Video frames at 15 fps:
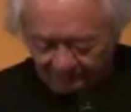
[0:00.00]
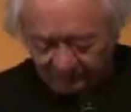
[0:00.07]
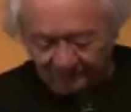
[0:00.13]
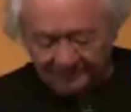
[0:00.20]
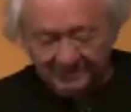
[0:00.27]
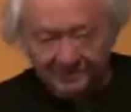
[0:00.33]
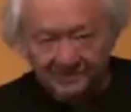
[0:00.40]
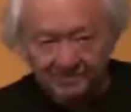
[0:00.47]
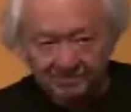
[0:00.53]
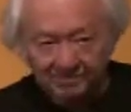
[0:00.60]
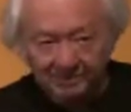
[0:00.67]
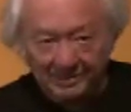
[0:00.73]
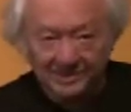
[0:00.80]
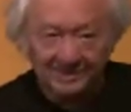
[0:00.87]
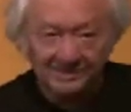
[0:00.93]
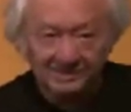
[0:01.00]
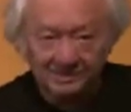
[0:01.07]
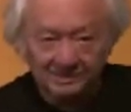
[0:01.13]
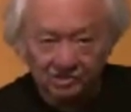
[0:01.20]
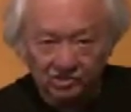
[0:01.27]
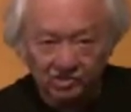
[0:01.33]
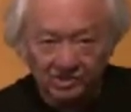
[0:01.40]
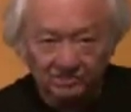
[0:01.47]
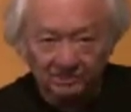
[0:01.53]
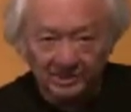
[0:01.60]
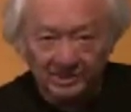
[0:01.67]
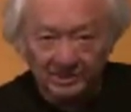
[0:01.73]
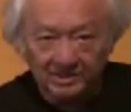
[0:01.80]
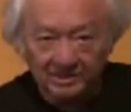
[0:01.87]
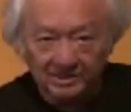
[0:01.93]
instance, paint is just
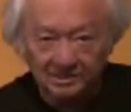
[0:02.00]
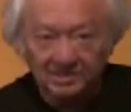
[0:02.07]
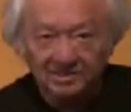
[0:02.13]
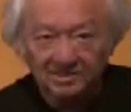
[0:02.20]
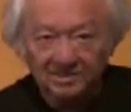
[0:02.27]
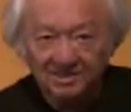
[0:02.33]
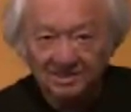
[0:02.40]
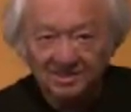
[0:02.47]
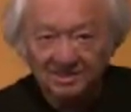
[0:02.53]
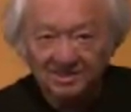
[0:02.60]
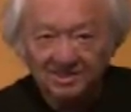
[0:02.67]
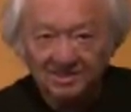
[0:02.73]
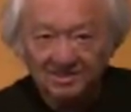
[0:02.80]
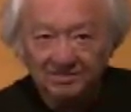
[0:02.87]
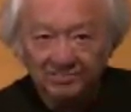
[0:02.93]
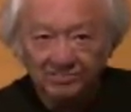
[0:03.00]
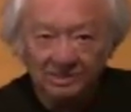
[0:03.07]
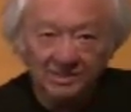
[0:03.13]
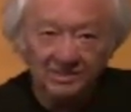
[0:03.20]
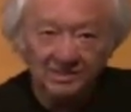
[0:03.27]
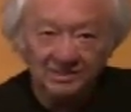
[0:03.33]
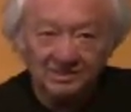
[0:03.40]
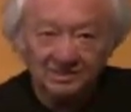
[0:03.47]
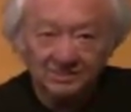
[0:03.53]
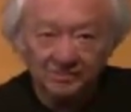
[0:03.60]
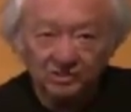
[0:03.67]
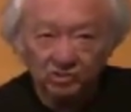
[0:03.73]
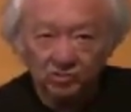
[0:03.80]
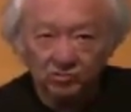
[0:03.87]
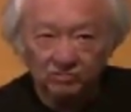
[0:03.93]
paint and that meaning has
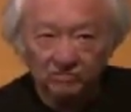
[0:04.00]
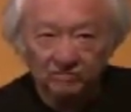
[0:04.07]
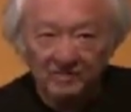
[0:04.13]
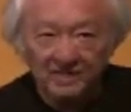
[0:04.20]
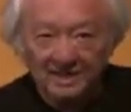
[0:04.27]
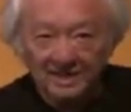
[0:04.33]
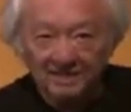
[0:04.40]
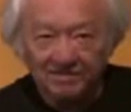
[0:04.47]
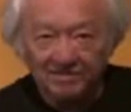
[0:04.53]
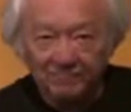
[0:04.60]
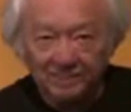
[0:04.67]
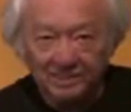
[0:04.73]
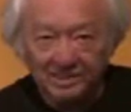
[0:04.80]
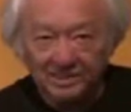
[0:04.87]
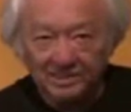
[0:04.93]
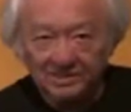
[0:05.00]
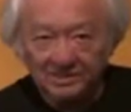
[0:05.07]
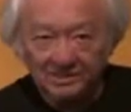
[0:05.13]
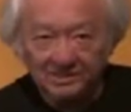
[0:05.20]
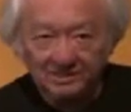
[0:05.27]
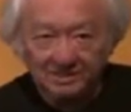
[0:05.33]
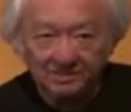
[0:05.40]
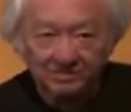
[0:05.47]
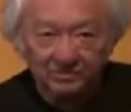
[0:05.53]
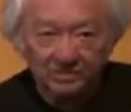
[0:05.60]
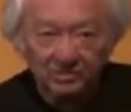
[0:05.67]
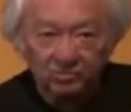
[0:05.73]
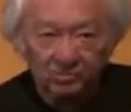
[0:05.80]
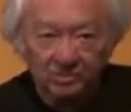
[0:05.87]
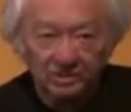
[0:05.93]
been driven out of painting to some
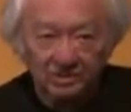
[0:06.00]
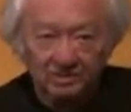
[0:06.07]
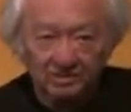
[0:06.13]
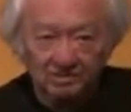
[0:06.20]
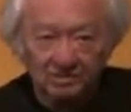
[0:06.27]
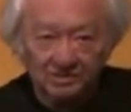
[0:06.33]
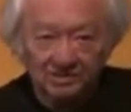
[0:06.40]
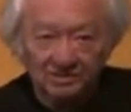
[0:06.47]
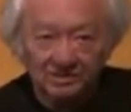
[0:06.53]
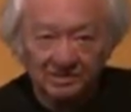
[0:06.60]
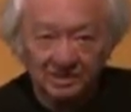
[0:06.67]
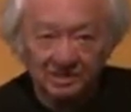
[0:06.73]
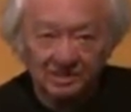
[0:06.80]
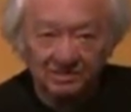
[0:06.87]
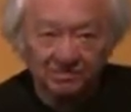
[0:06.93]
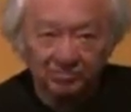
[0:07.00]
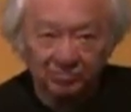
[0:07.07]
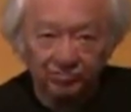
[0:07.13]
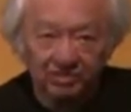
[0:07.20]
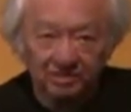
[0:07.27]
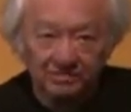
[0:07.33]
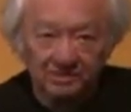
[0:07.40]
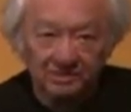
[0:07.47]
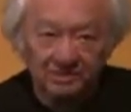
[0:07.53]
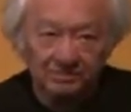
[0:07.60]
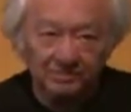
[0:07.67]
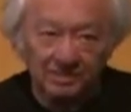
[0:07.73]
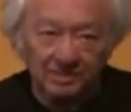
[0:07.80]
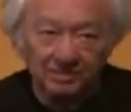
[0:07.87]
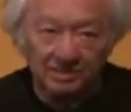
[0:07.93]
degree. There is this kind of premise
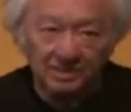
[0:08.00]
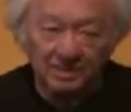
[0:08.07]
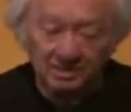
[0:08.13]
about that